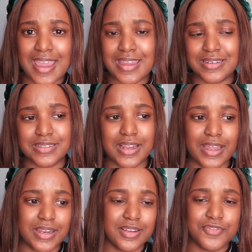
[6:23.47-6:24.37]
and
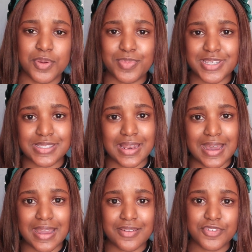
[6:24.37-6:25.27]
like live your best
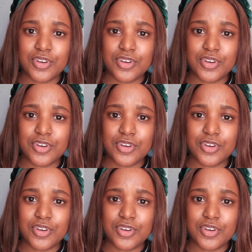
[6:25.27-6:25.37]
life,